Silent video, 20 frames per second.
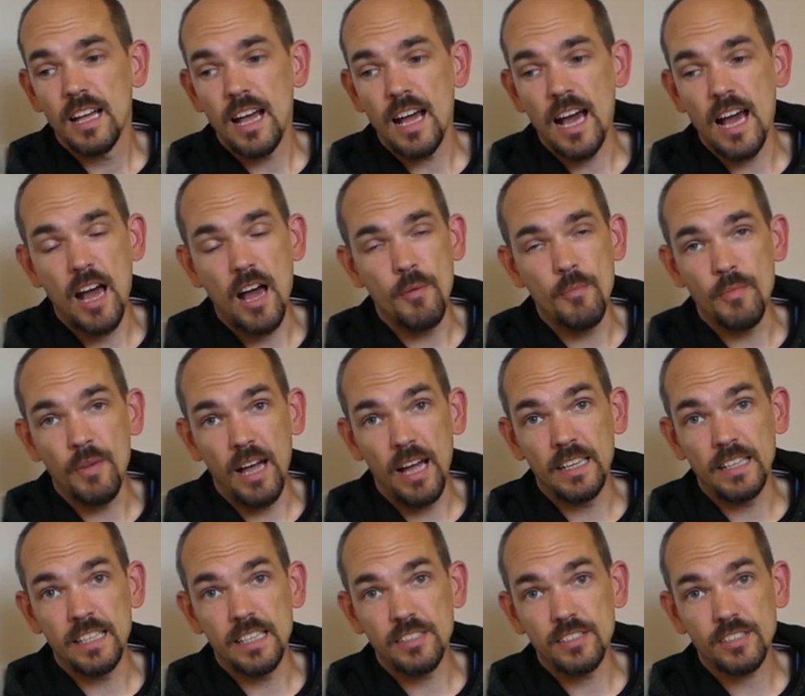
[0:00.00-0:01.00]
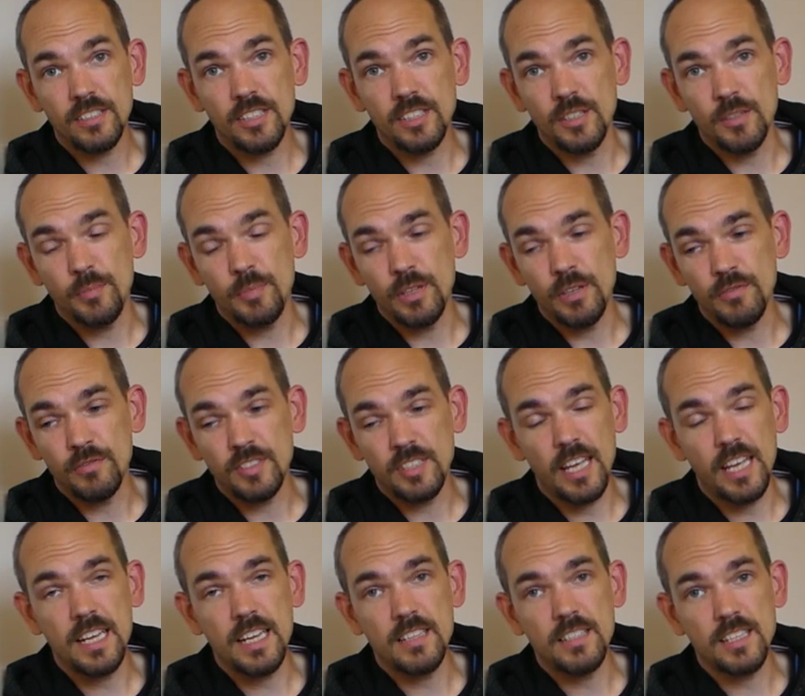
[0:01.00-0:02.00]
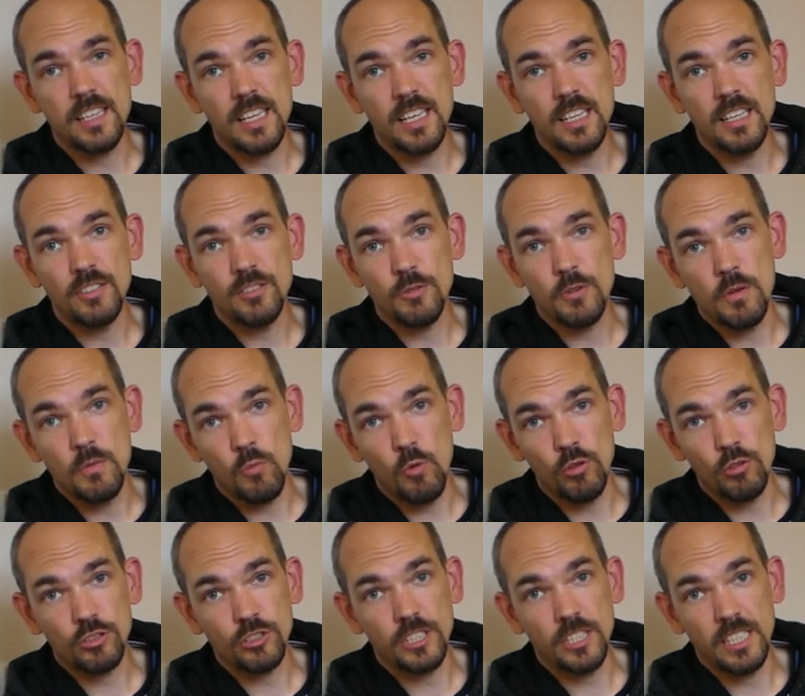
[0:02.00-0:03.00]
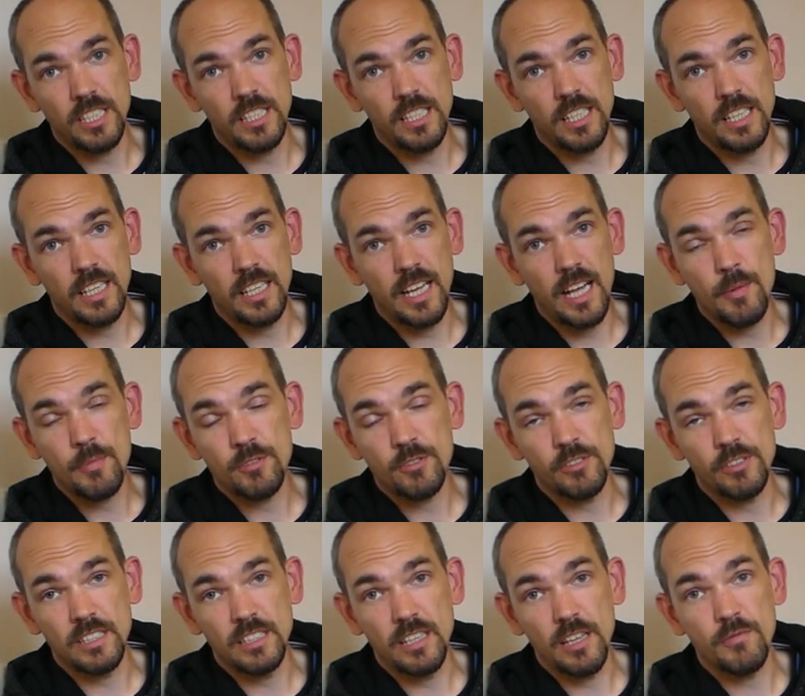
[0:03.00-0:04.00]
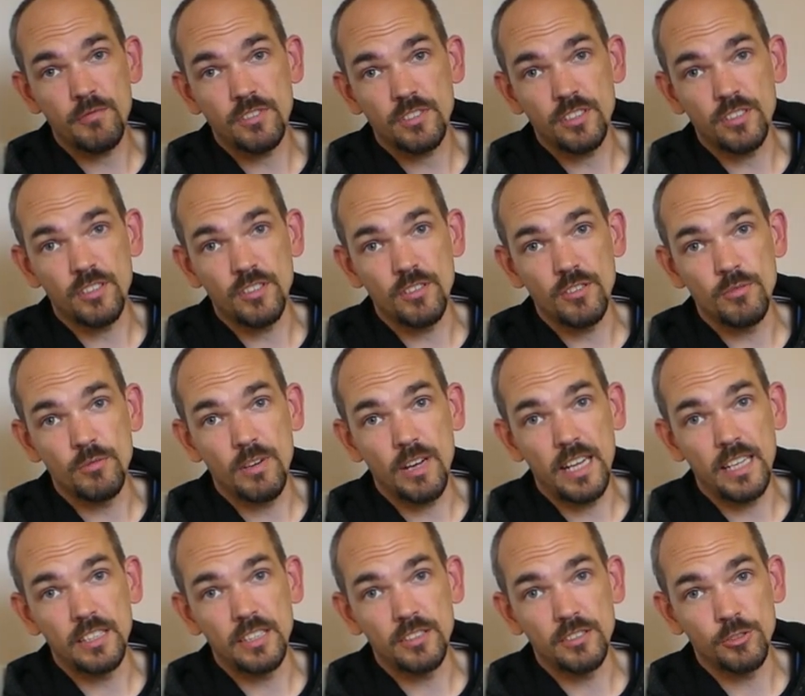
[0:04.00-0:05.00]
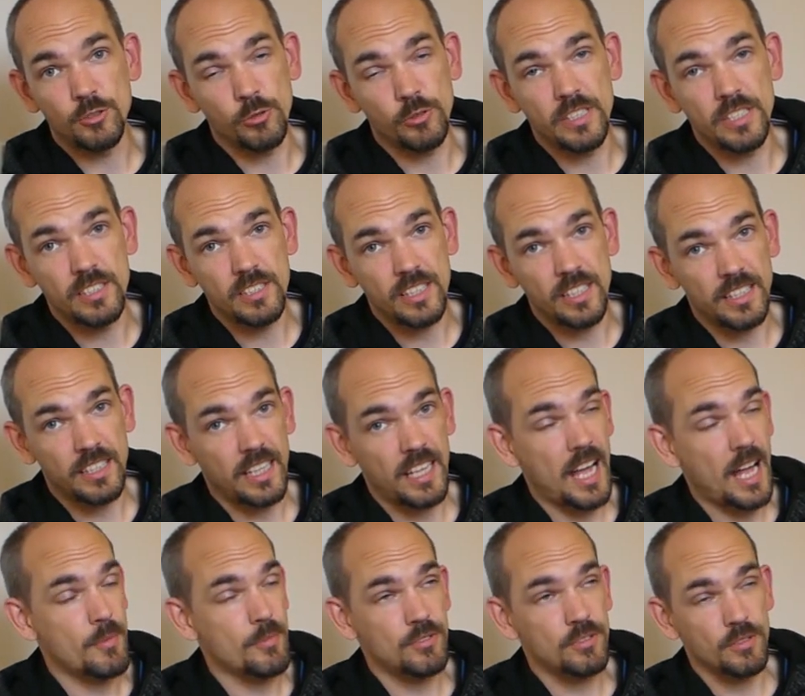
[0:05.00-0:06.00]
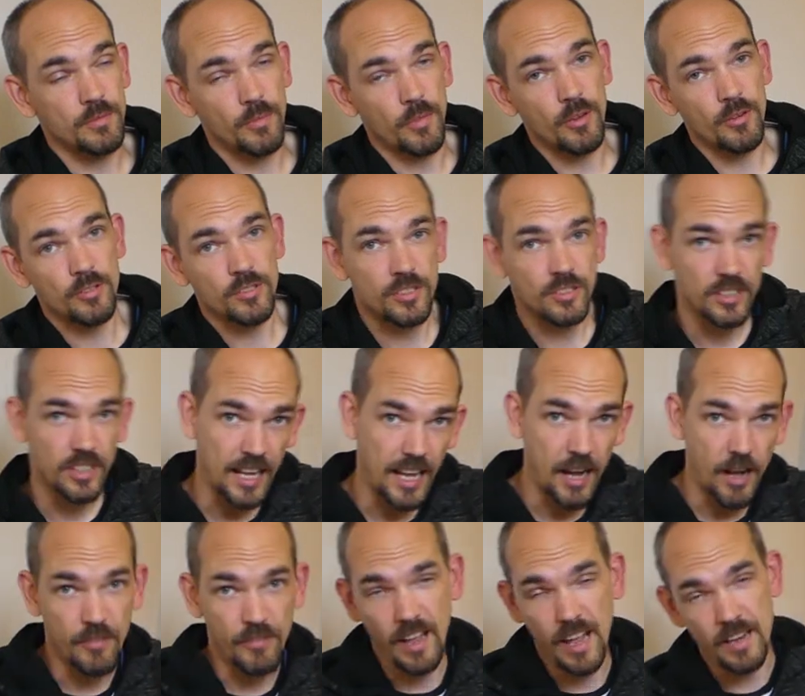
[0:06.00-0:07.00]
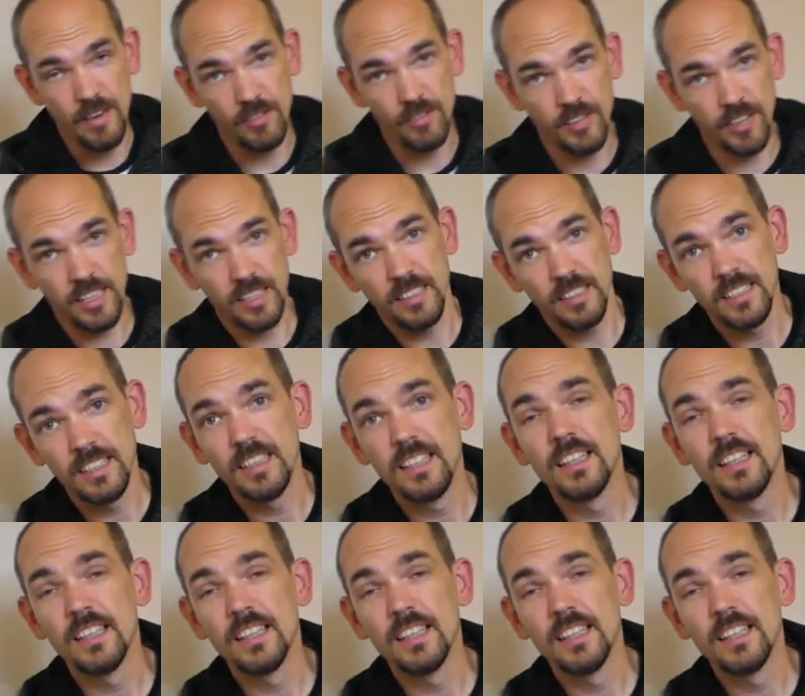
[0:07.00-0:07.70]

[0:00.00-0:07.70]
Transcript: and it's going to be of Daisy doing what she absolutely loves to do and enjoys absolutely most out of anything.